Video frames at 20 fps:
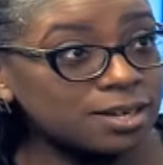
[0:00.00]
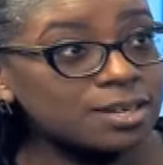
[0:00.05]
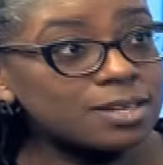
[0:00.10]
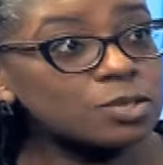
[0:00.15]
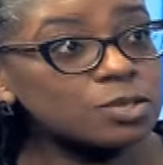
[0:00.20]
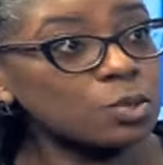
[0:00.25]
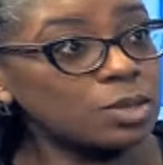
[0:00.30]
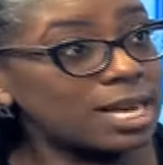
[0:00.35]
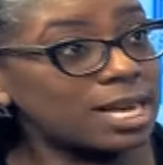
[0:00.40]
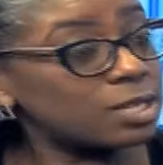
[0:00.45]

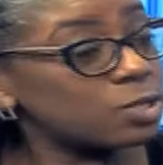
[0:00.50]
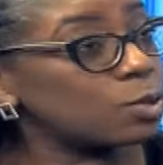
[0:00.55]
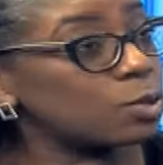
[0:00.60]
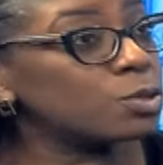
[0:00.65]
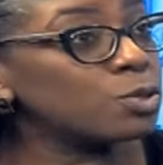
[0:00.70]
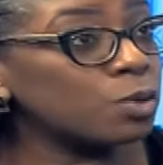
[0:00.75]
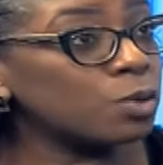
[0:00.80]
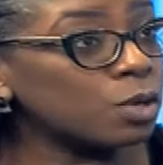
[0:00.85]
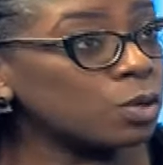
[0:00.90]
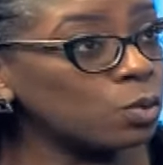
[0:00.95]
So that's
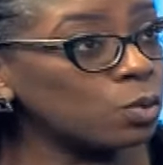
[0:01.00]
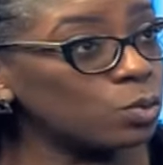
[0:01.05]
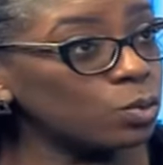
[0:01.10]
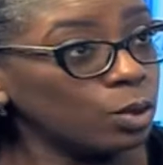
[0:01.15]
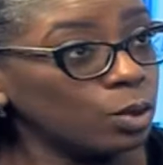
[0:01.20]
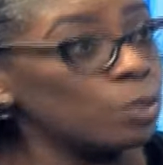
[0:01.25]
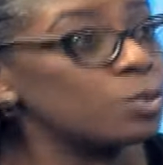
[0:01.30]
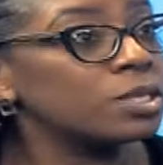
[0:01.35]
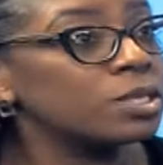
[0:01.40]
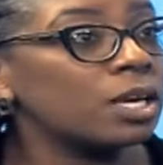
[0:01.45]
also you
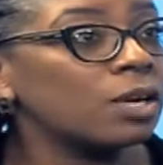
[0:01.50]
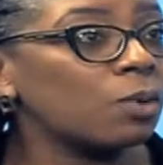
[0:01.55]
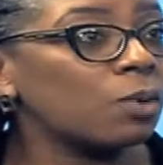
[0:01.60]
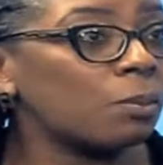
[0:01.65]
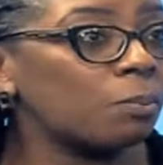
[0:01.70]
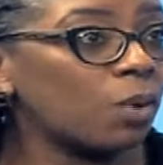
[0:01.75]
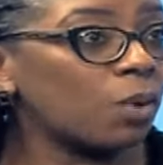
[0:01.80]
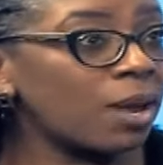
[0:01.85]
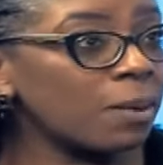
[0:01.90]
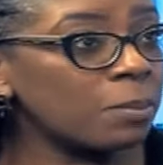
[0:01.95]
losing your
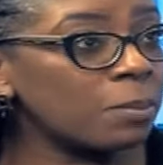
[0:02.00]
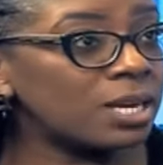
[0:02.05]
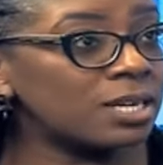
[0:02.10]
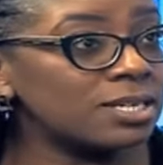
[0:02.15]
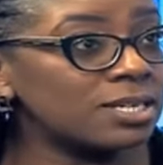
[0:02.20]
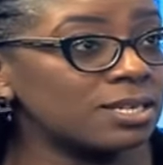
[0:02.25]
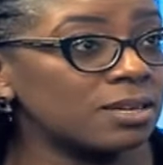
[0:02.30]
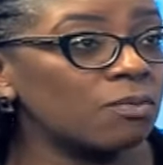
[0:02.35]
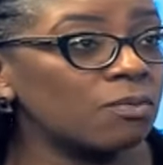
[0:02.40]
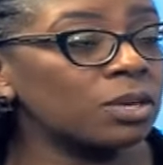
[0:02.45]

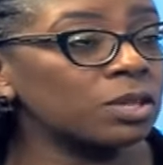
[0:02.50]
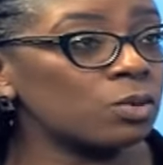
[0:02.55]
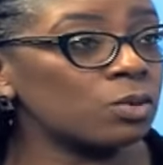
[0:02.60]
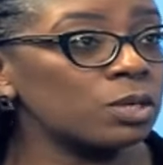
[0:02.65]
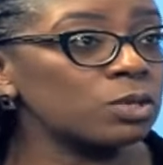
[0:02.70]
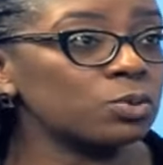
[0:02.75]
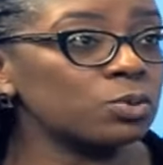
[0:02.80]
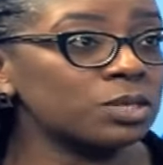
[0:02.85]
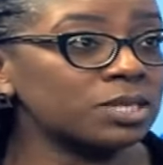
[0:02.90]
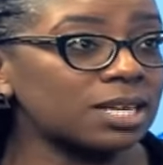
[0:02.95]
employment, even though
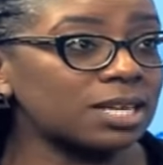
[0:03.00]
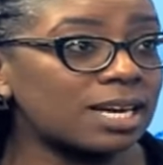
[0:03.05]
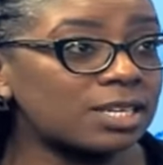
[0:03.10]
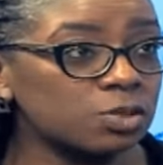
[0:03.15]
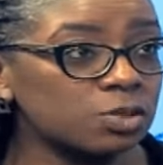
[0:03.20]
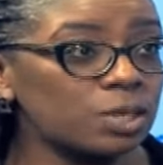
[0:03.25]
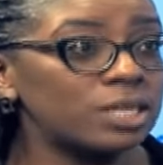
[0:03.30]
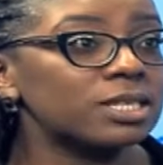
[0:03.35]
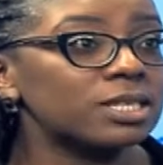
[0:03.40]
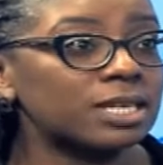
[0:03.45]
it was a
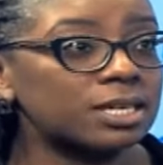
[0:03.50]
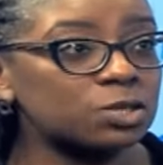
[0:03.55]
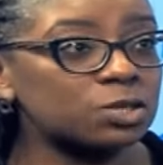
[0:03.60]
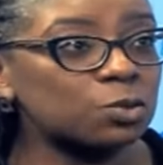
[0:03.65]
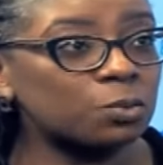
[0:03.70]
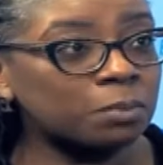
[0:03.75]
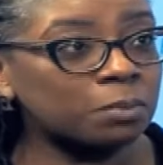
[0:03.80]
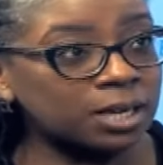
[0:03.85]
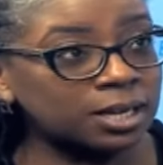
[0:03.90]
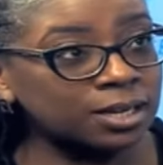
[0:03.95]
choice that
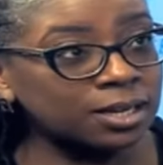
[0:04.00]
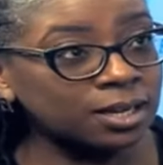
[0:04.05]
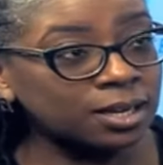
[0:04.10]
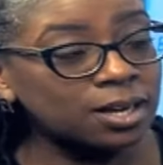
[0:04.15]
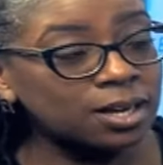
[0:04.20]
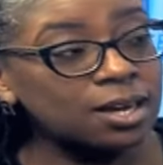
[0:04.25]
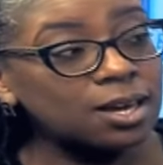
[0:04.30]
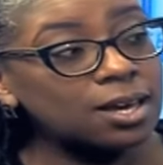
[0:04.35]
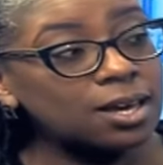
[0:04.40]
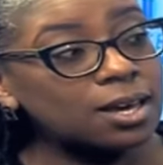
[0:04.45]
you made.
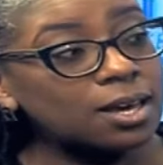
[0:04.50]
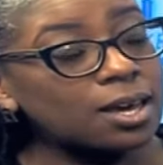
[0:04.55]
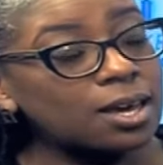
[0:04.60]
Okay.